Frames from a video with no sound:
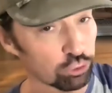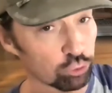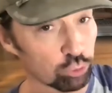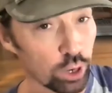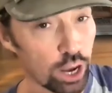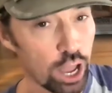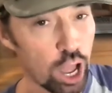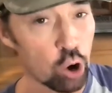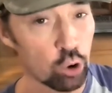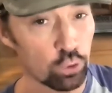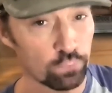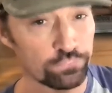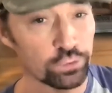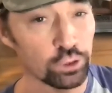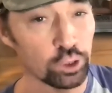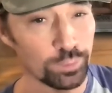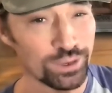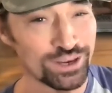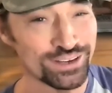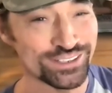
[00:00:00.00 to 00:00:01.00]
throughout
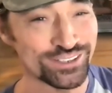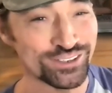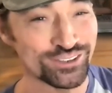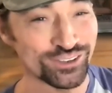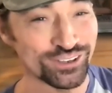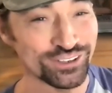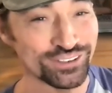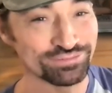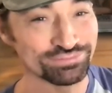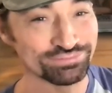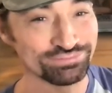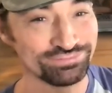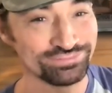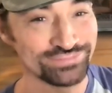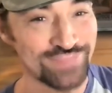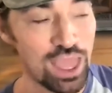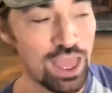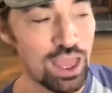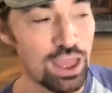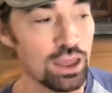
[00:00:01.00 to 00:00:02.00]
film history.
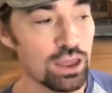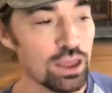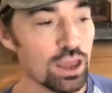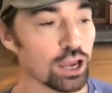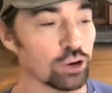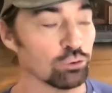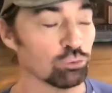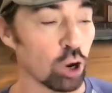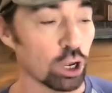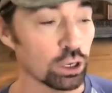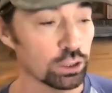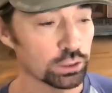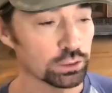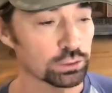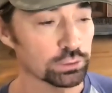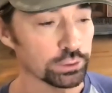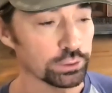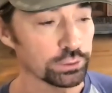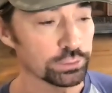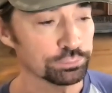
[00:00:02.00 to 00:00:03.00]

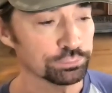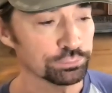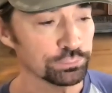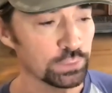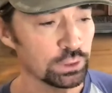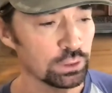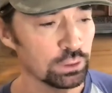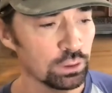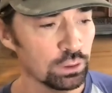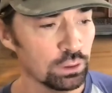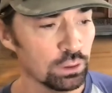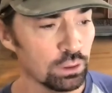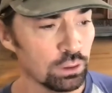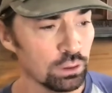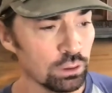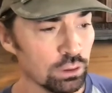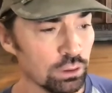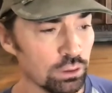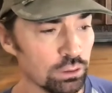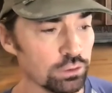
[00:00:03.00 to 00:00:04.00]
Ironically,
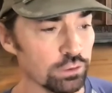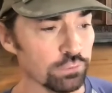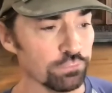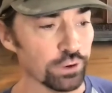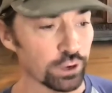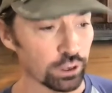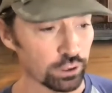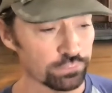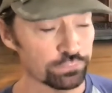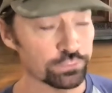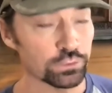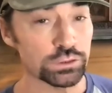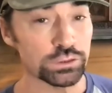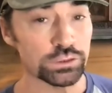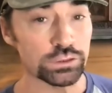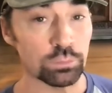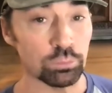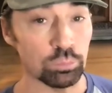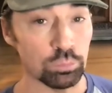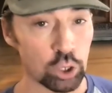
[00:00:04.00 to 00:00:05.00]
the very
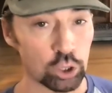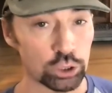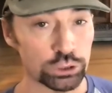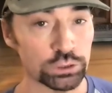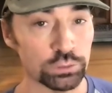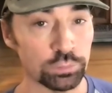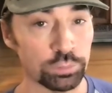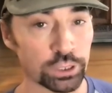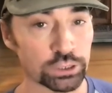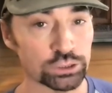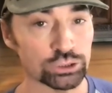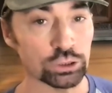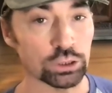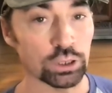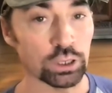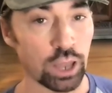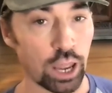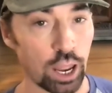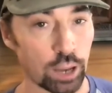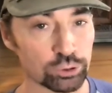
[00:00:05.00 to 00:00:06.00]
first motion picture
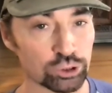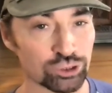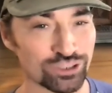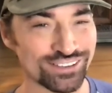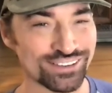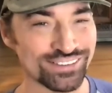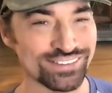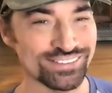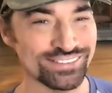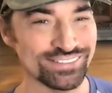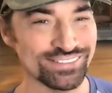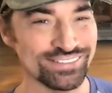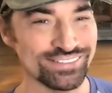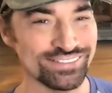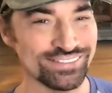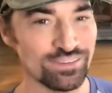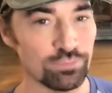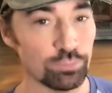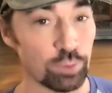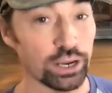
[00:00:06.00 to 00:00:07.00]
captured
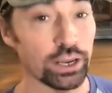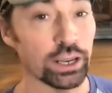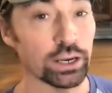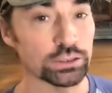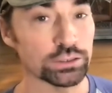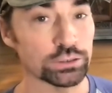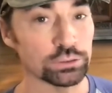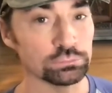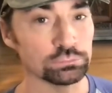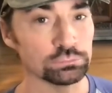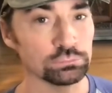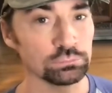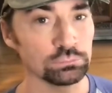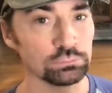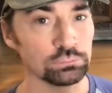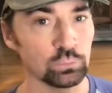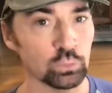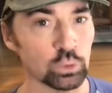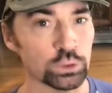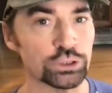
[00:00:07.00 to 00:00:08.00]
by Edison
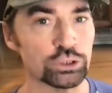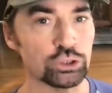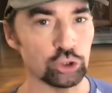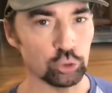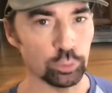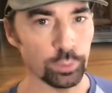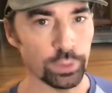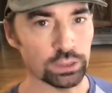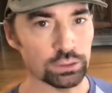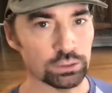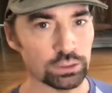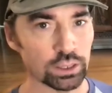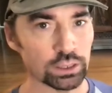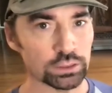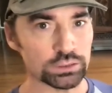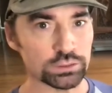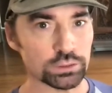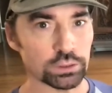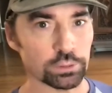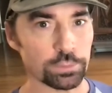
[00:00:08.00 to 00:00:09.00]
was two men
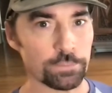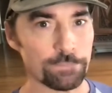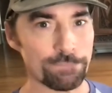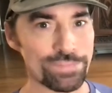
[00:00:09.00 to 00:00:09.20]
dancing.